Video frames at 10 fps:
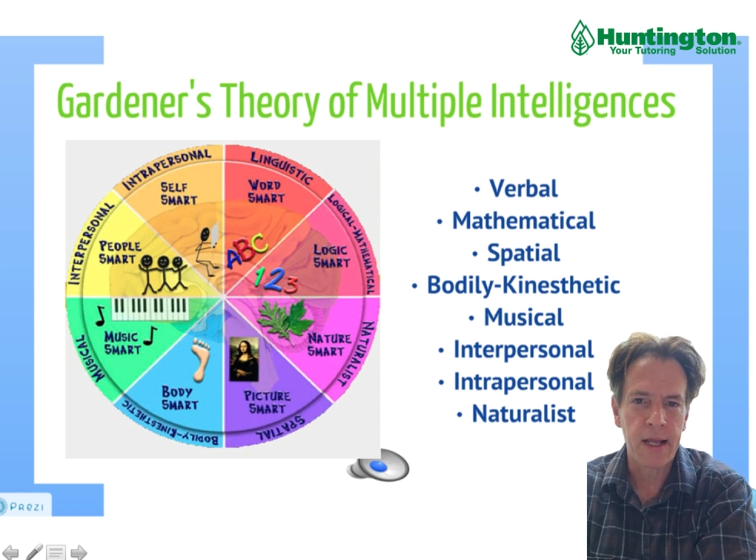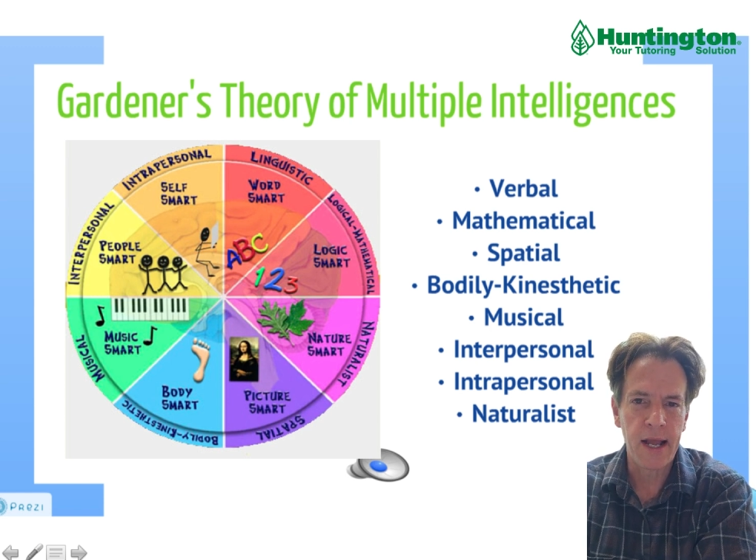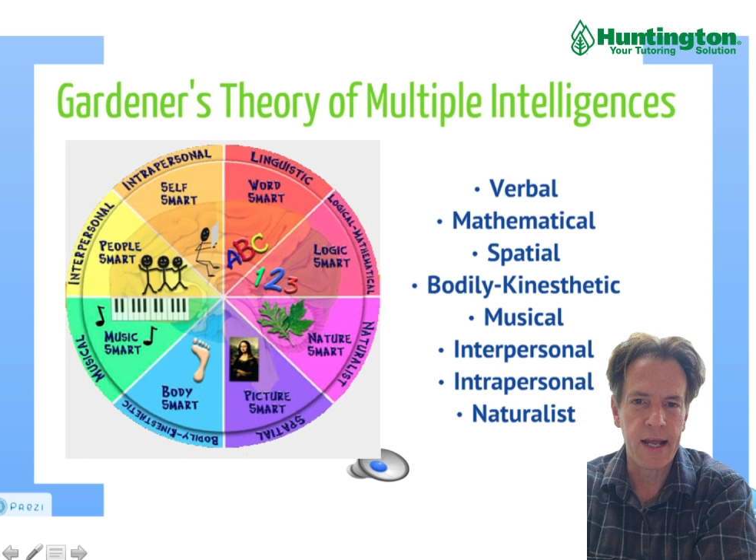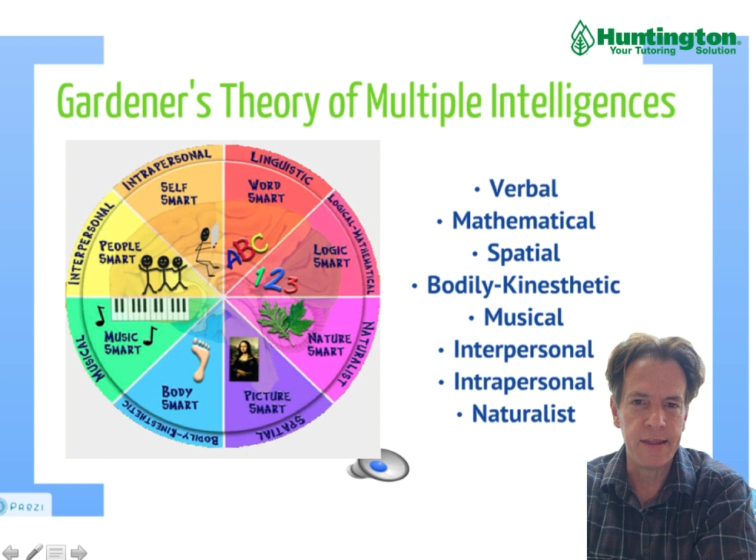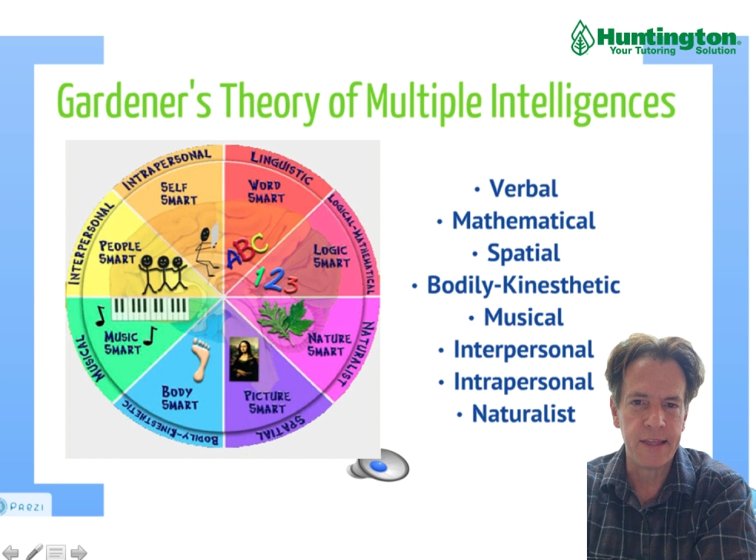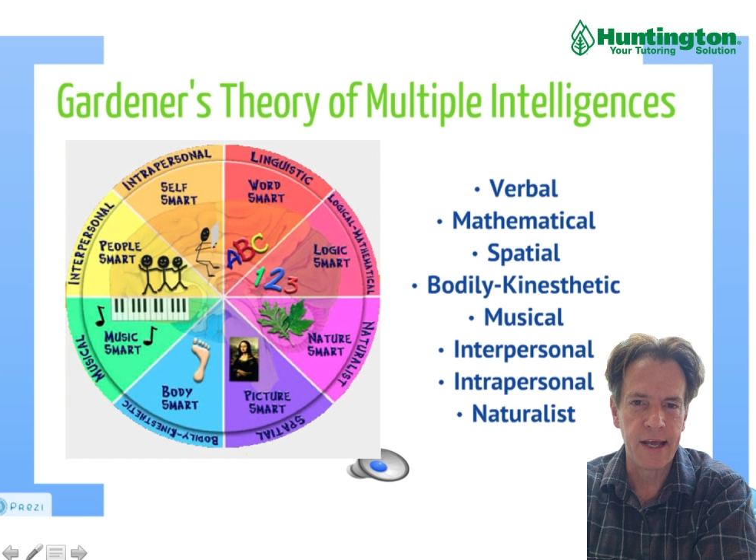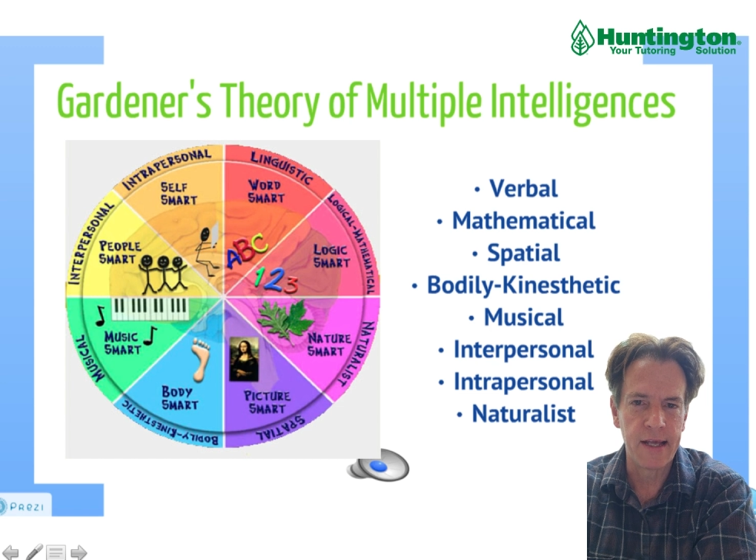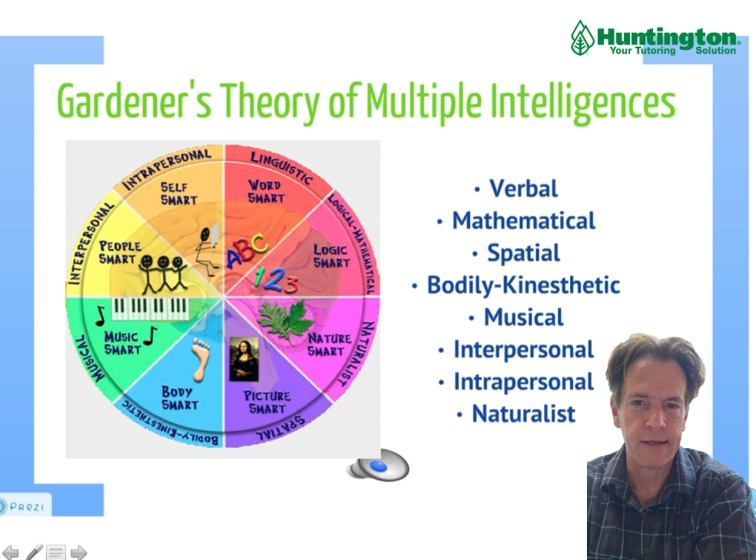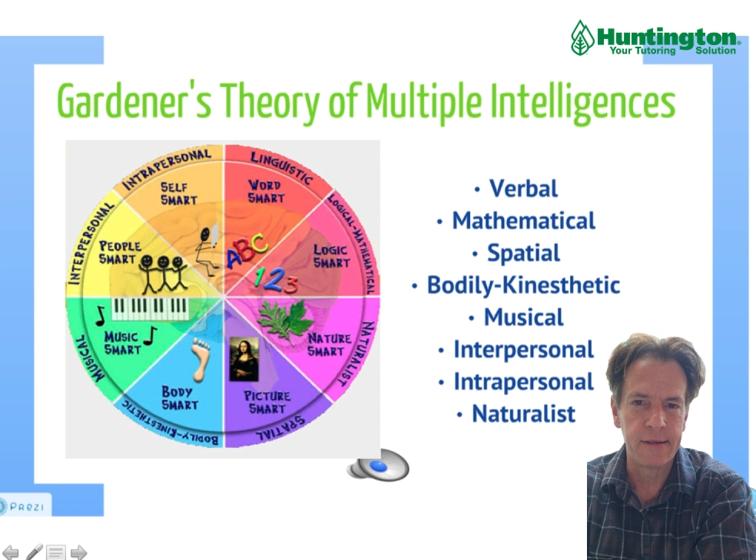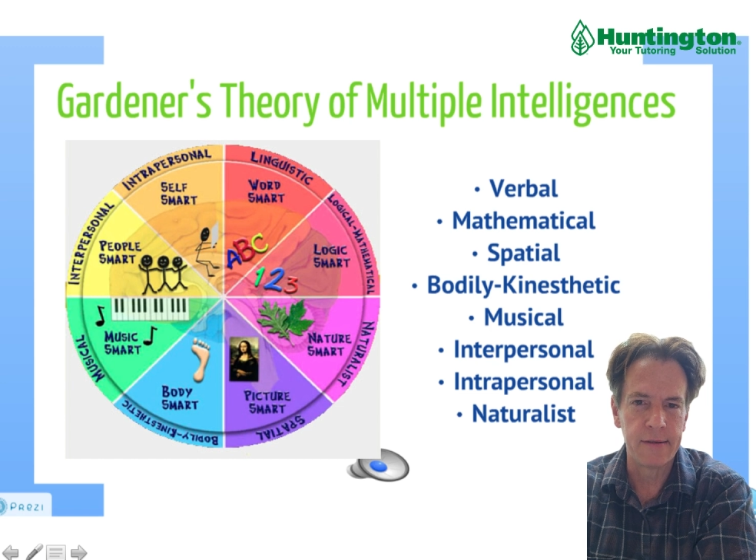And
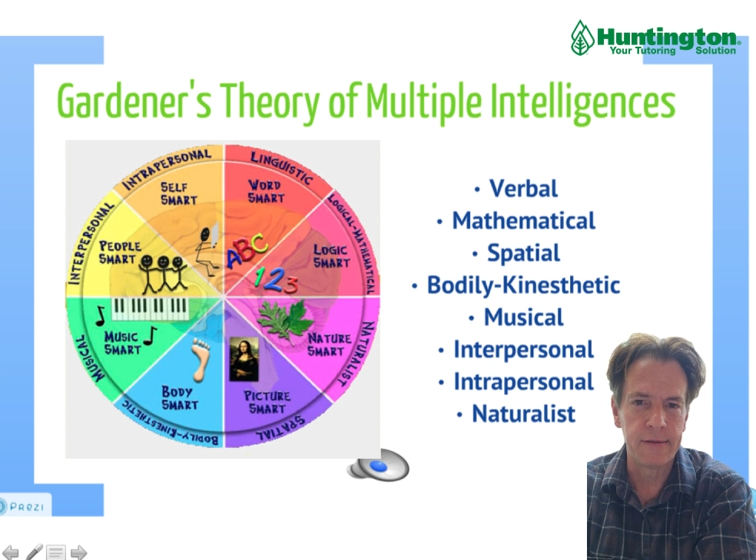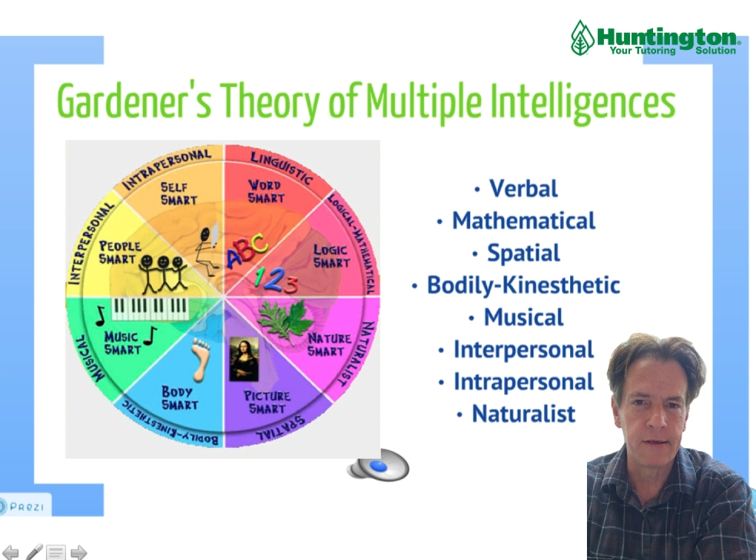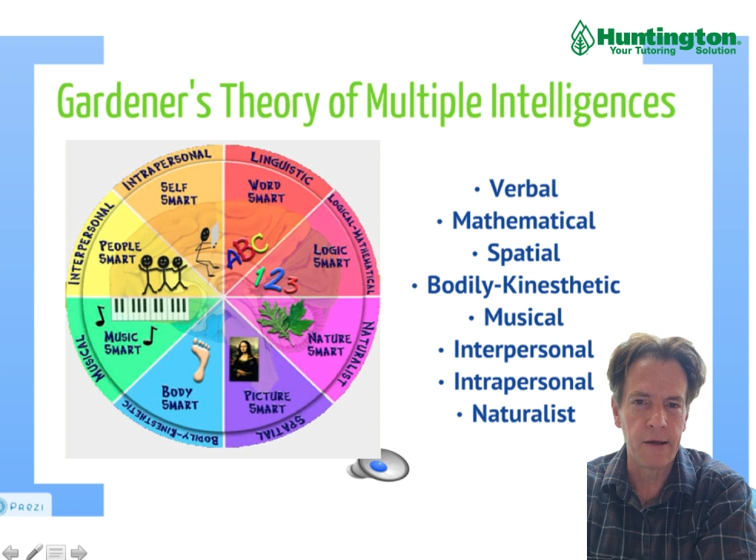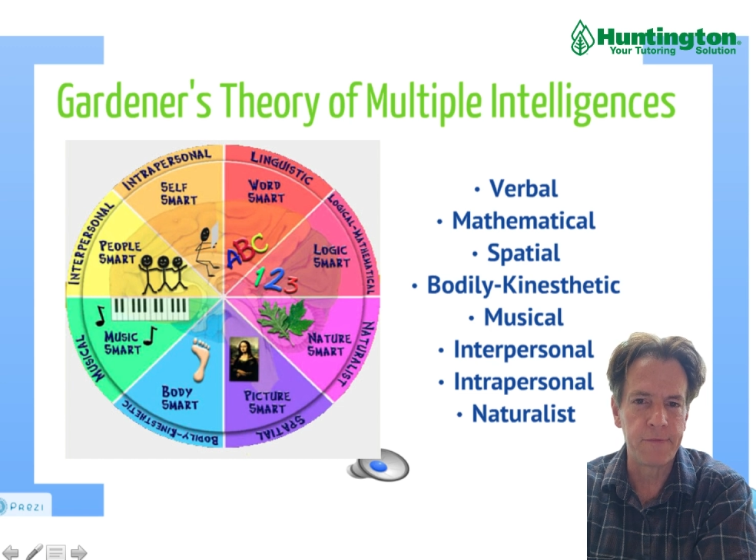then a